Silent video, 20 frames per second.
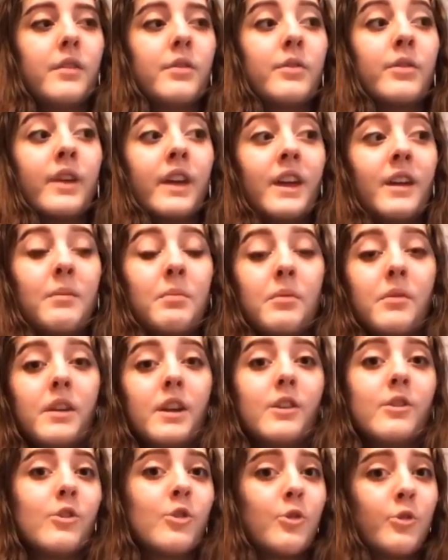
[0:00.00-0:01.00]
they
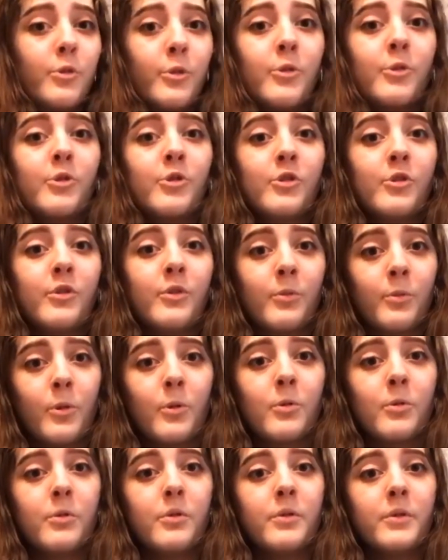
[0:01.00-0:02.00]
played crucial
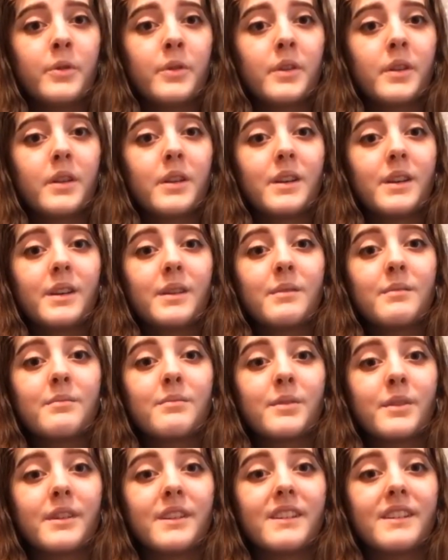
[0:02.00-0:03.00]
roles,
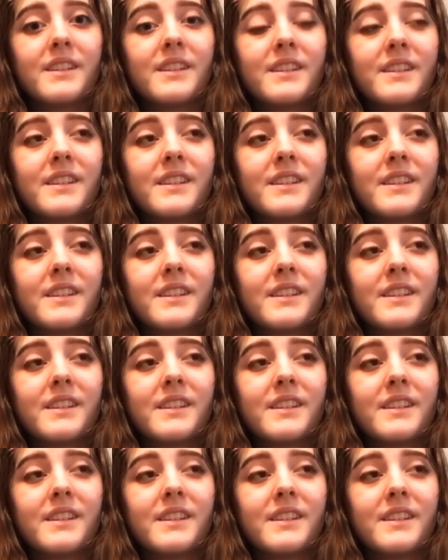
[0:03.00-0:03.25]
but